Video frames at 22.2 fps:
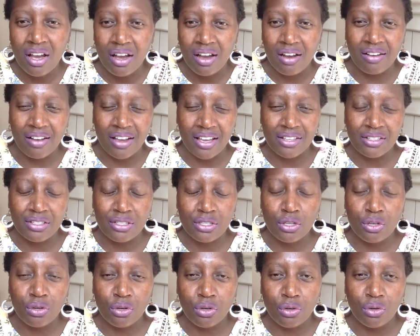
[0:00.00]
Okay,
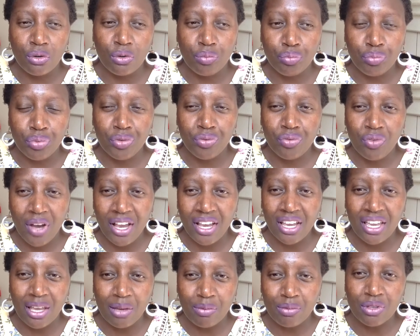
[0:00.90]
so before I
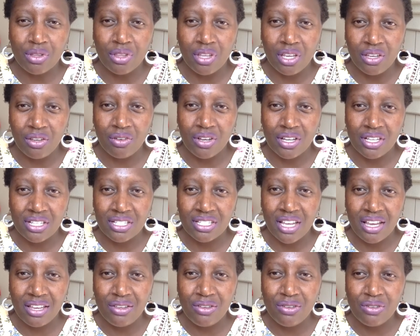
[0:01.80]
came to the US,
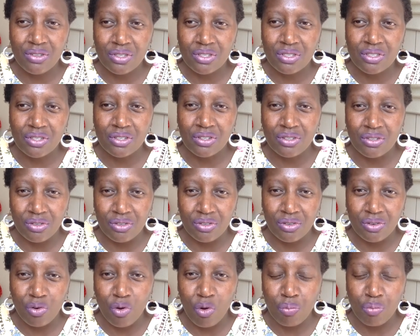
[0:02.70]
I used to
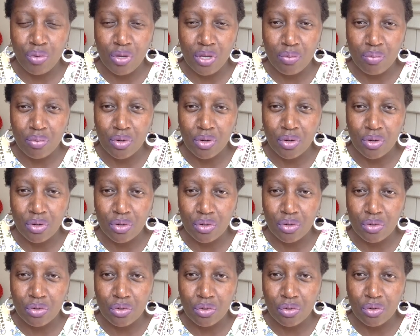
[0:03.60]
know people
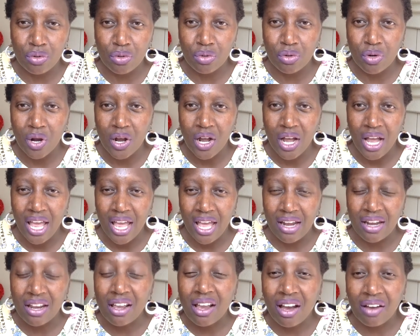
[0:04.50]
who
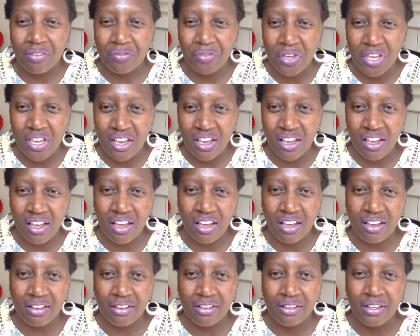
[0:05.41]
had come
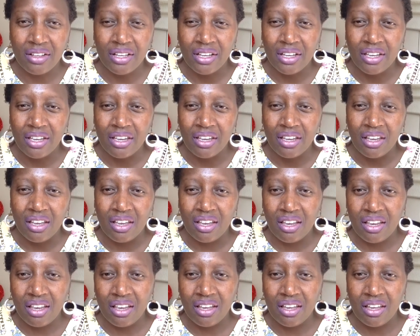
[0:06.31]
here,
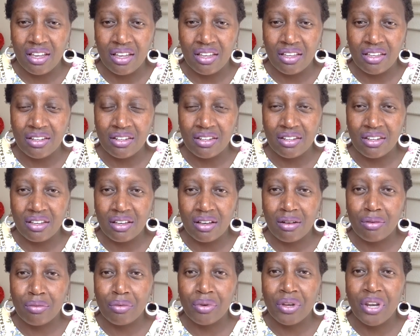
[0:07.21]
and
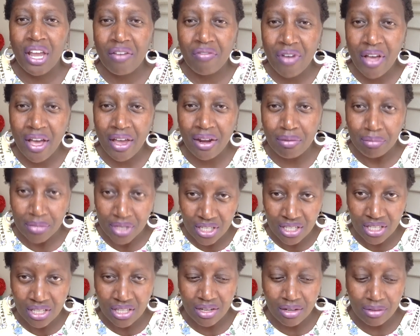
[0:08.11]
whenever I'd
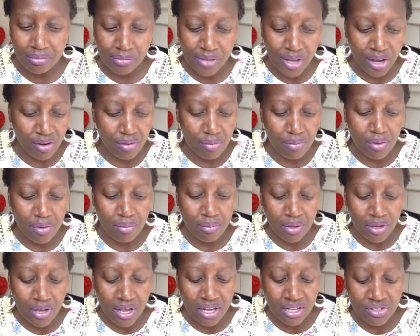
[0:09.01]
meet them, I
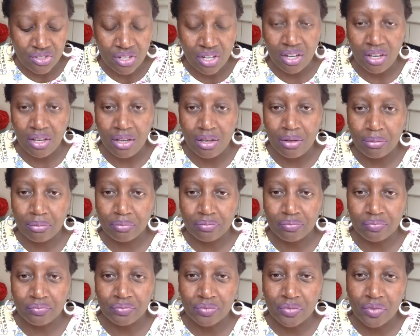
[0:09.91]
remember actually
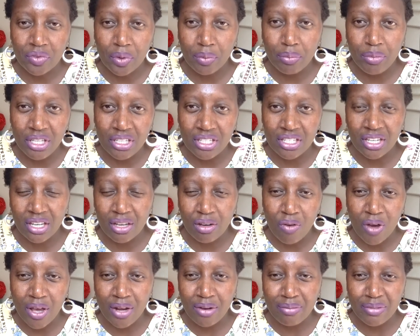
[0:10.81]
meeting
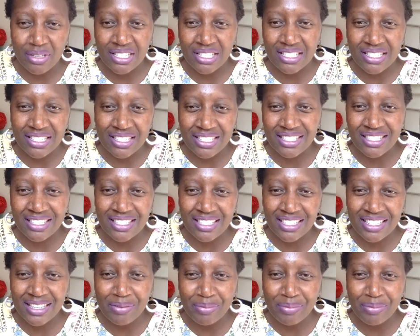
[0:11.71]
one Mrs.